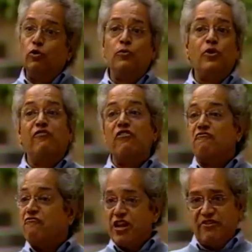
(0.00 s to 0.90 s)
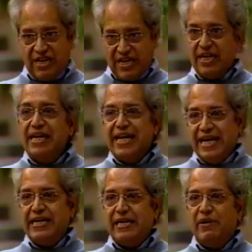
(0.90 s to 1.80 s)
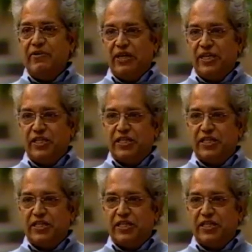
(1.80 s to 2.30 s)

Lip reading: you have a very, very intimate relationship.